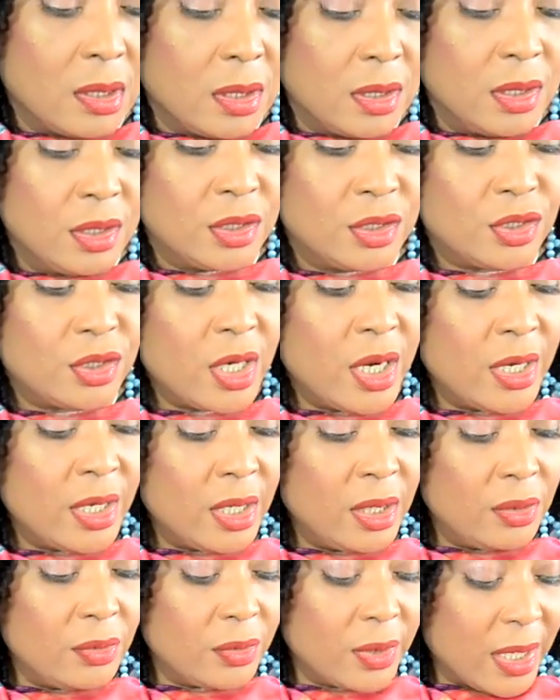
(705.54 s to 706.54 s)
In
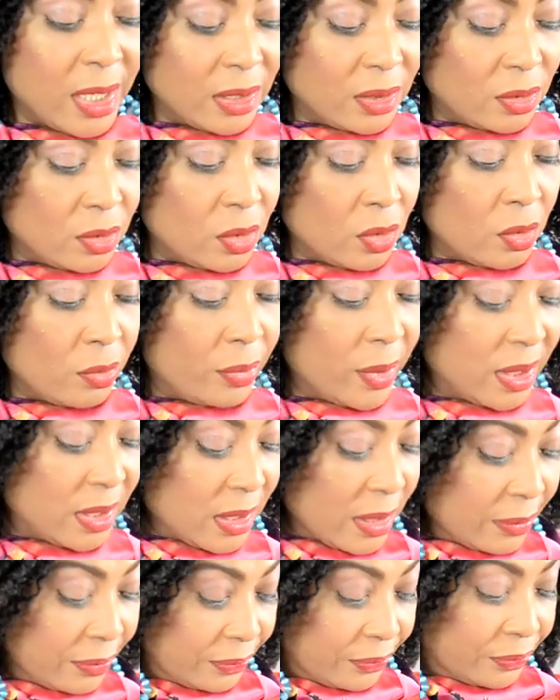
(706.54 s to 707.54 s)
training, you get to know
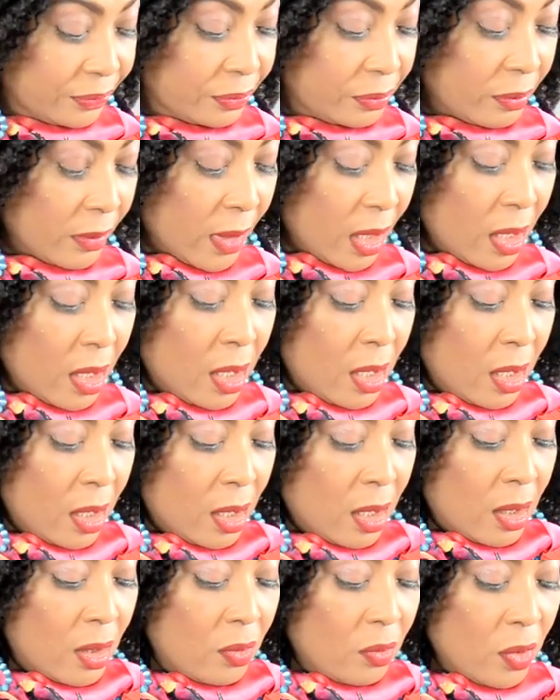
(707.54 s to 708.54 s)
better.
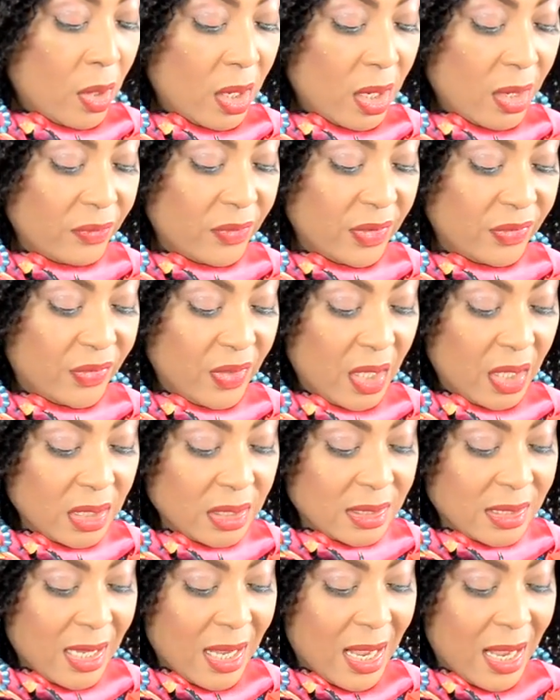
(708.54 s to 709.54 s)
One of the
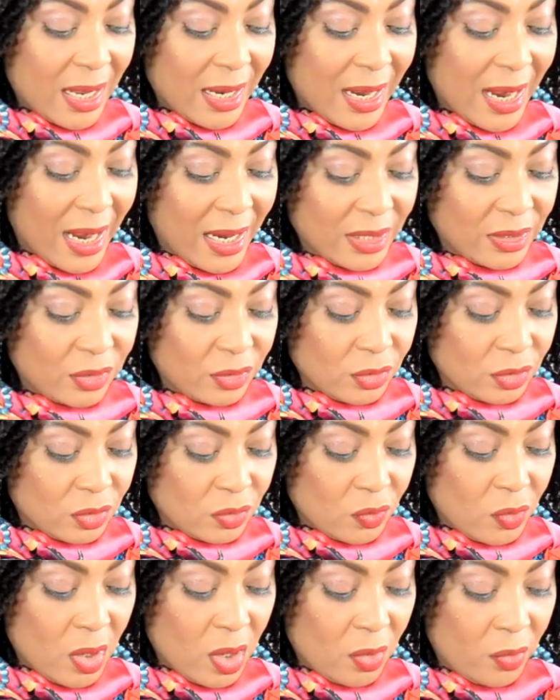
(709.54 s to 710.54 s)
things I guide you to
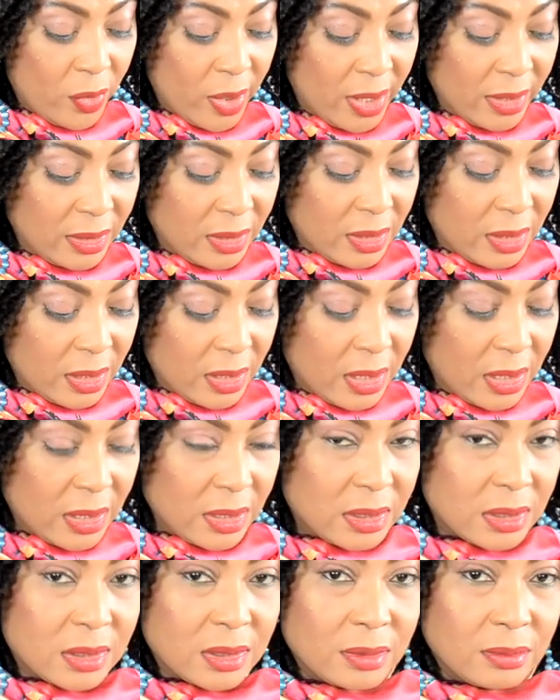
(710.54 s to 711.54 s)
work with
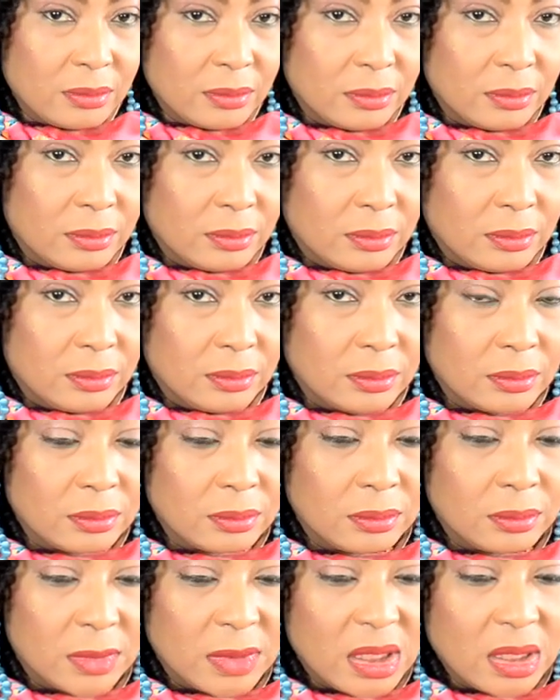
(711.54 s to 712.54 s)
is
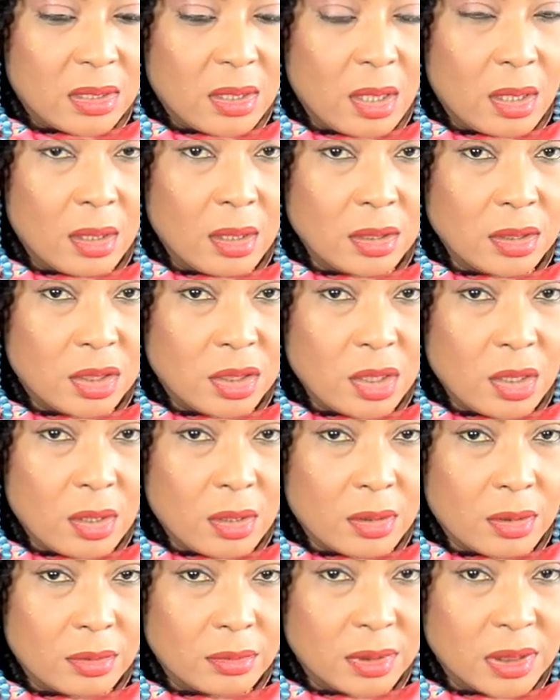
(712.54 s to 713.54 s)
the colored
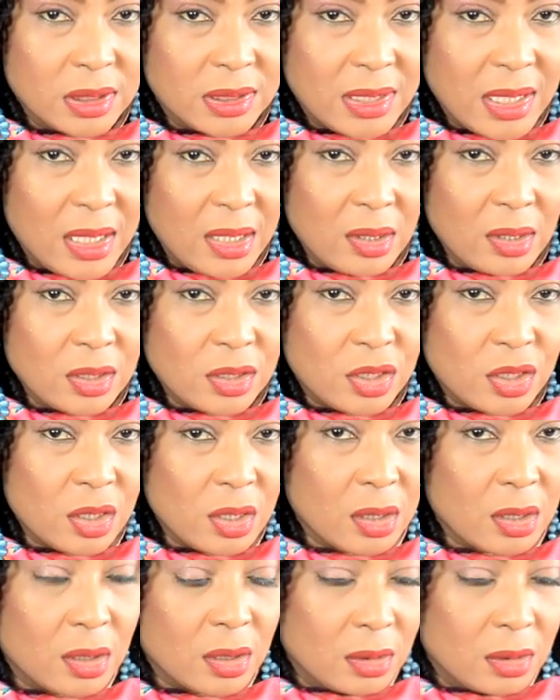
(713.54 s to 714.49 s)
chalk, the tailor's chalk.